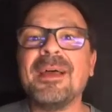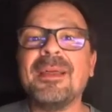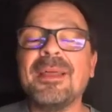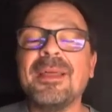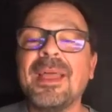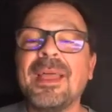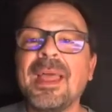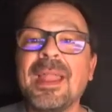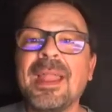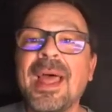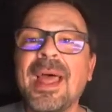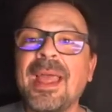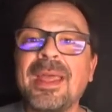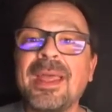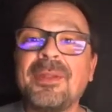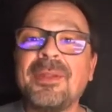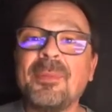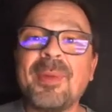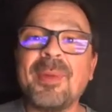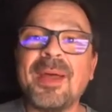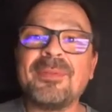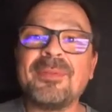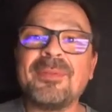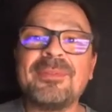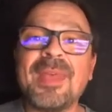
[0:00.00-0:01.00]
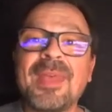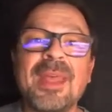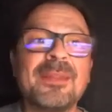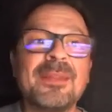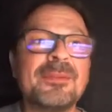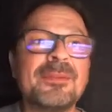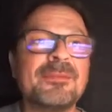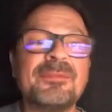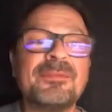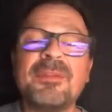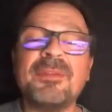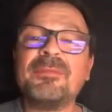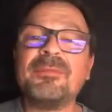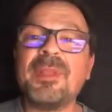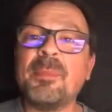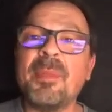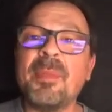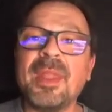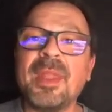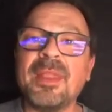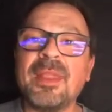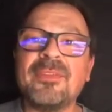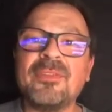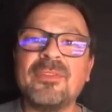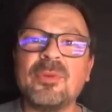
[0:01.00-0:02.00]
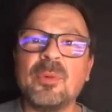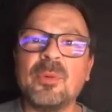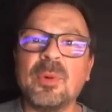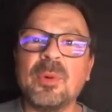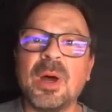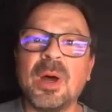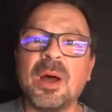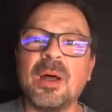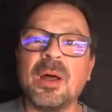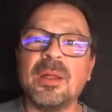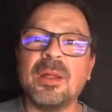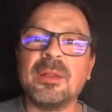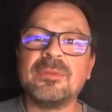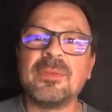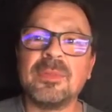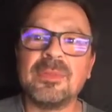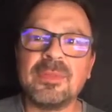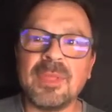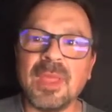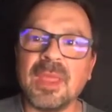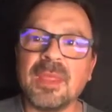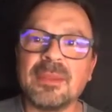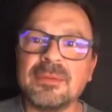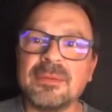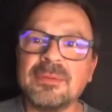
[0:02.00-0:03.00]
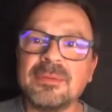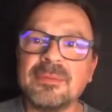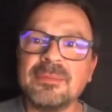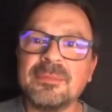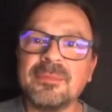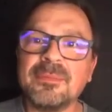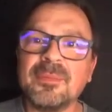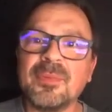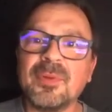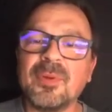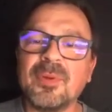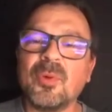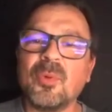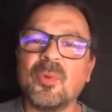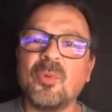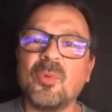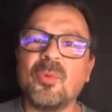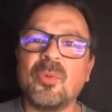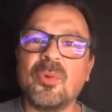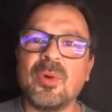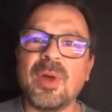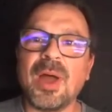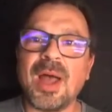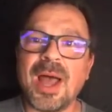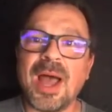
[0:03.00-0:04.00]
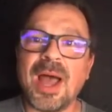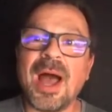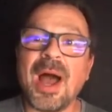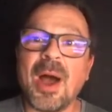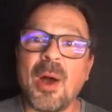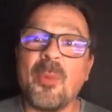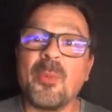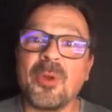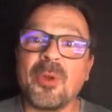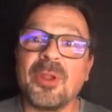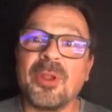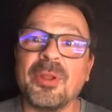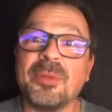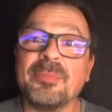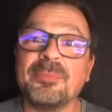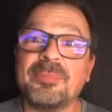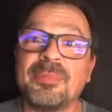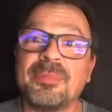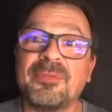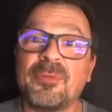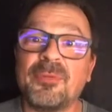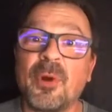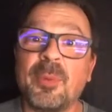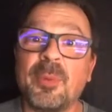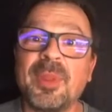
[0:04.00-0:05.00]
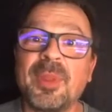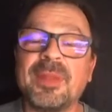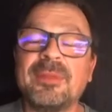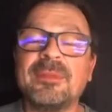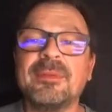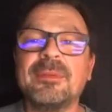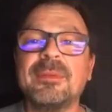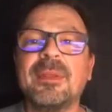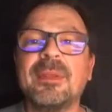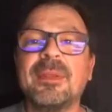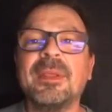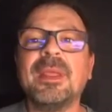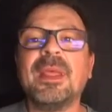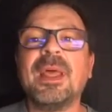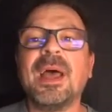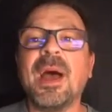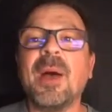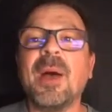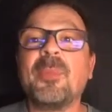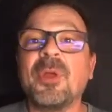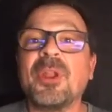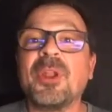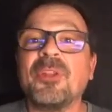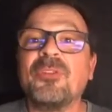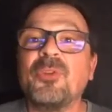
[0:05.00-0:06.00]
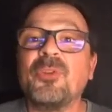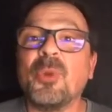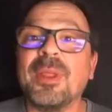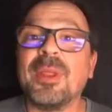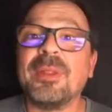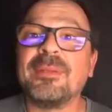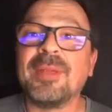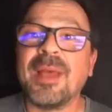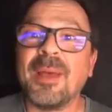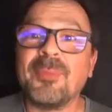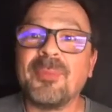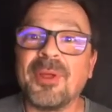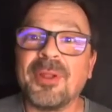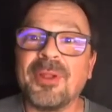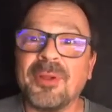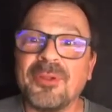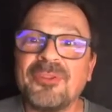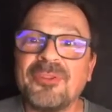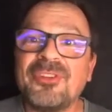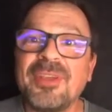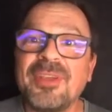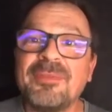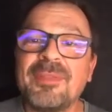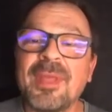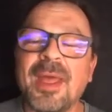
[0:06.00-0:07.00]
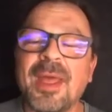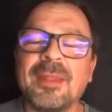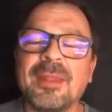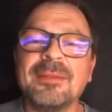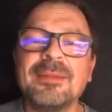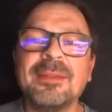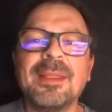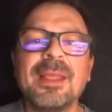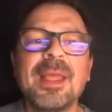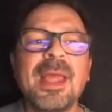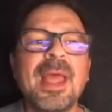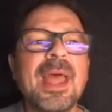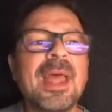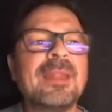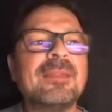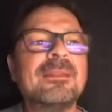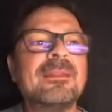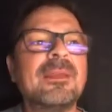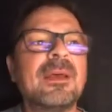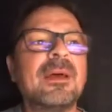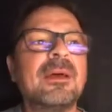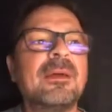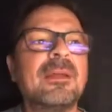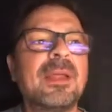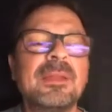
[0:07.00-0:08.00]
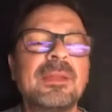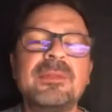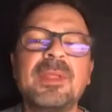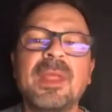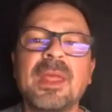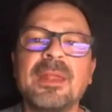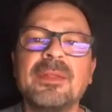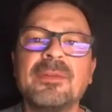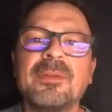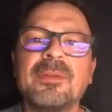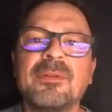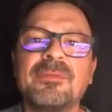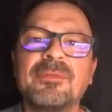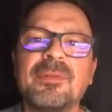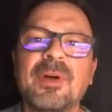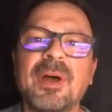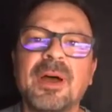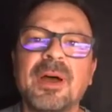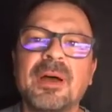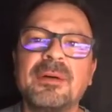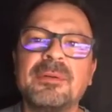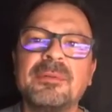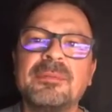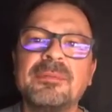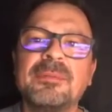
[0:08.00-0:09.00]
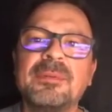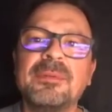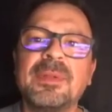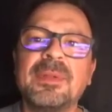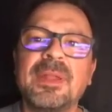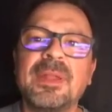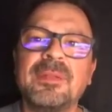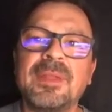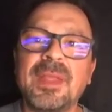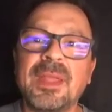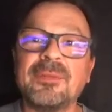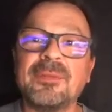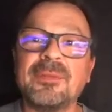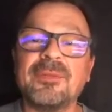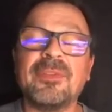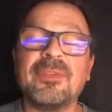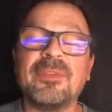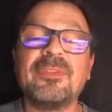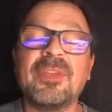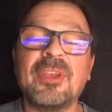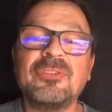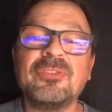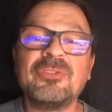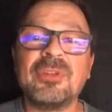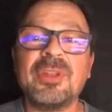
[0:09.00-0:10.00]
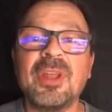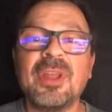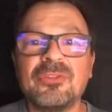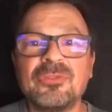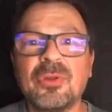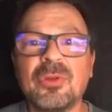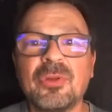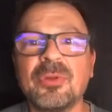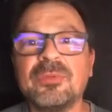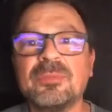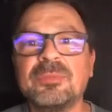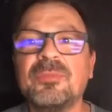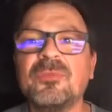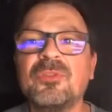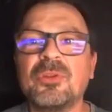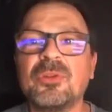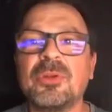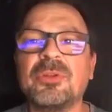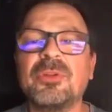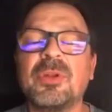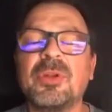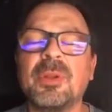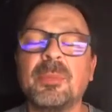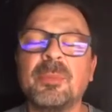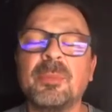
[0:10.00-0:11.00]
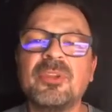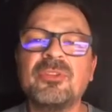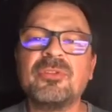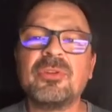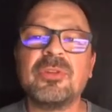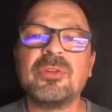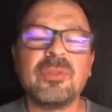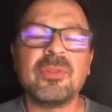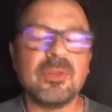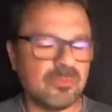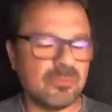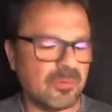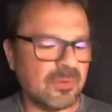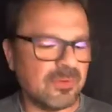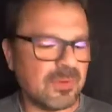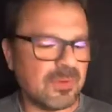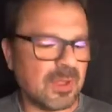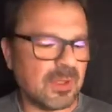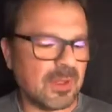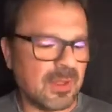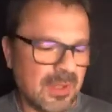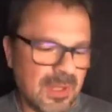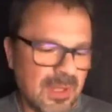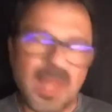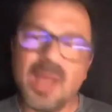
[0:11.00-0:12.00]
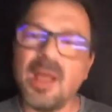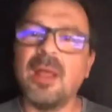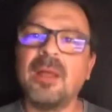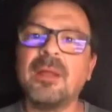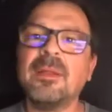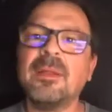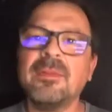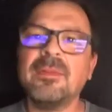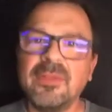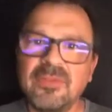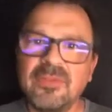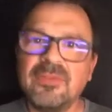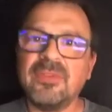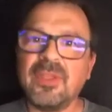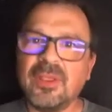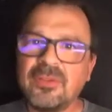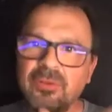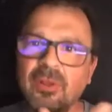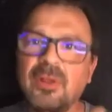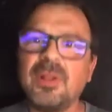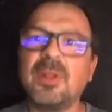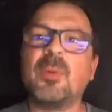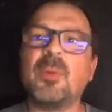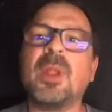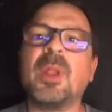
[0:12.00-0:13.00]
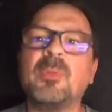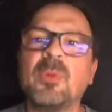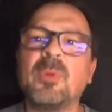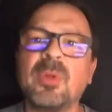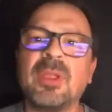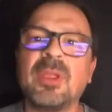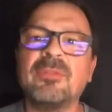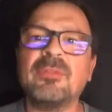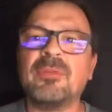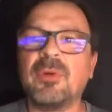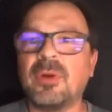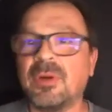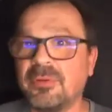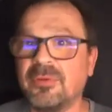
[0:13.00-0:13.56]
And I had about 10 or 15 minutes to think how I'm gonna perform it. I'm gonna do it. I'm gonna achieve that. And at the end of the session, I showed her the pictures, and she was like, yeah, this is exactly what I'm looking for.